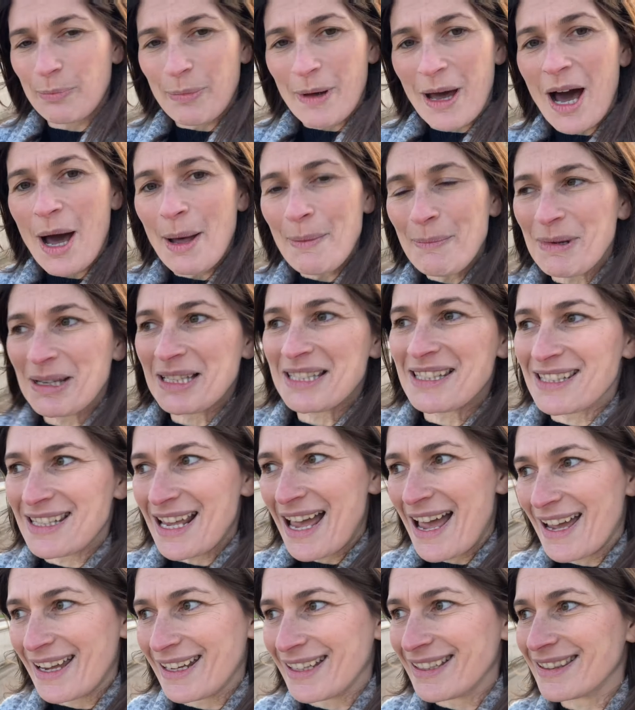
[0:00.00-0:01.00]
But I must
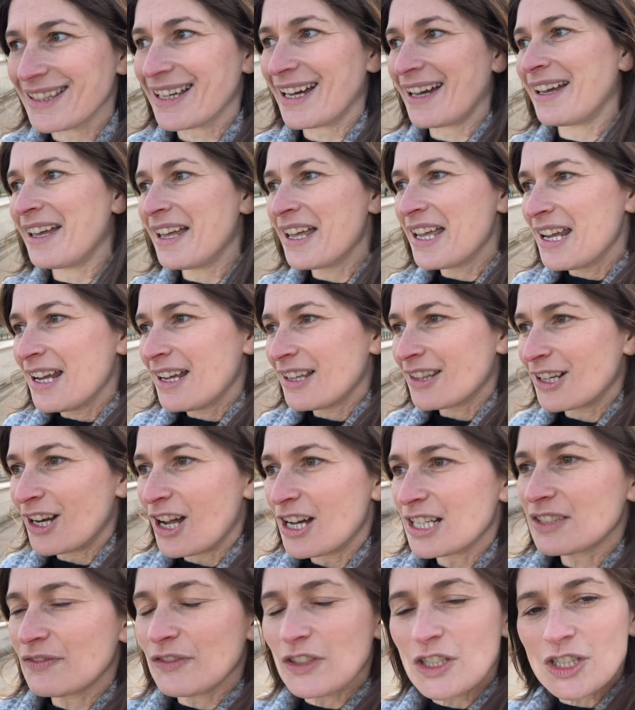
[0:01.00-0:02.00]
say that the
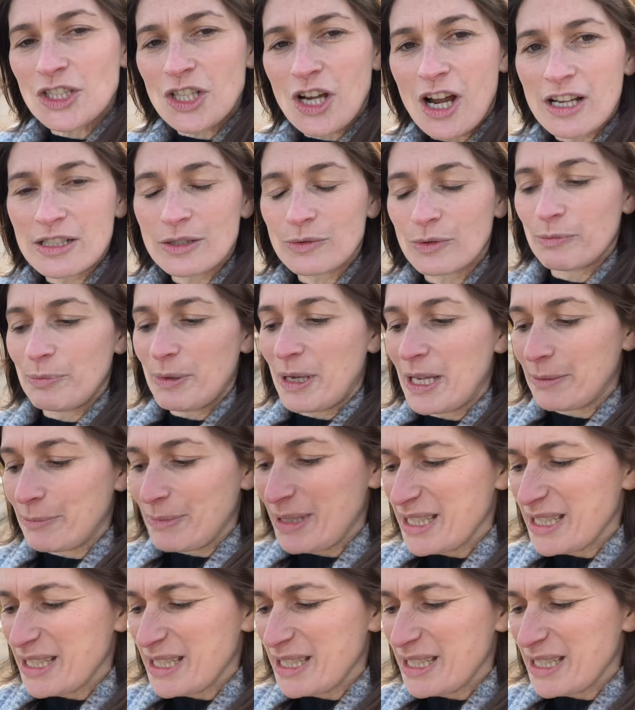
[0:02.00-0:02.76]
last few times we've been,